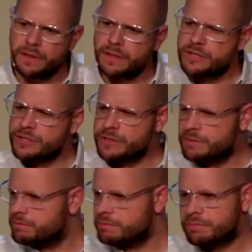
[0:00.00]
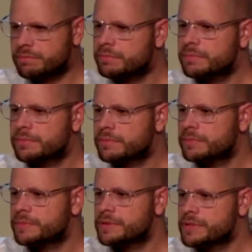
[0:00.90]
that just
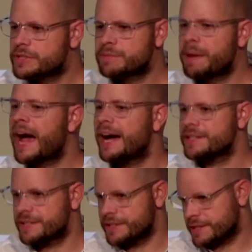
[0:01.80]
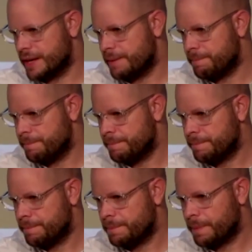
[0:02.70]
pass this time.
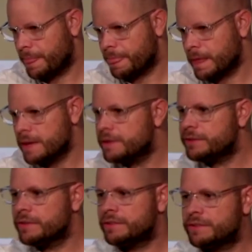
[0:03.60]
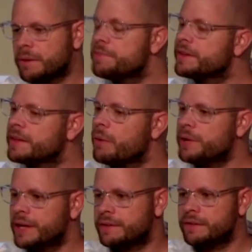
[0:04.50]
This is something that
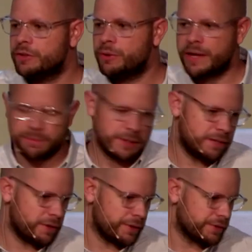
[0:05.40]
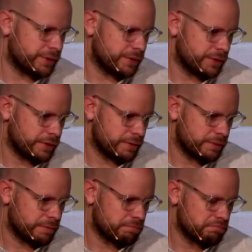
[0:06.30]
we get to do as believers.
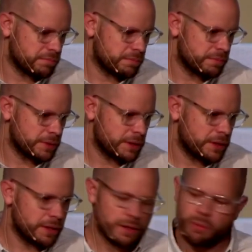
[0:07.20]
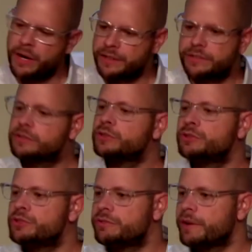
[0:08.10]
don't want to
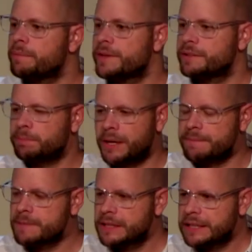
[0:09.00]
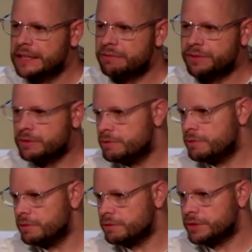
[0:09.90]
exclude you from this, but if
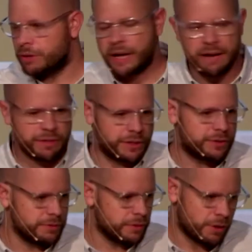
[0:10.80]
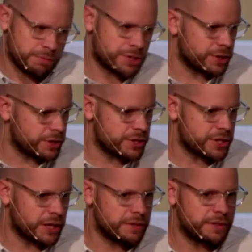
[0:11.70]
you don't have a home
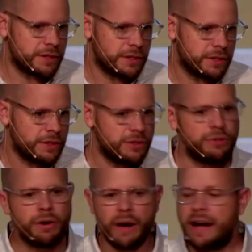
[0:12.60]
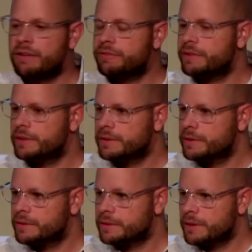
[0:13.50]
church and you don't have
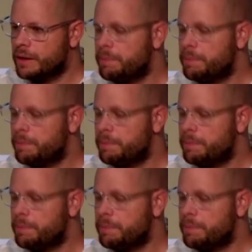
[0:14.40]
a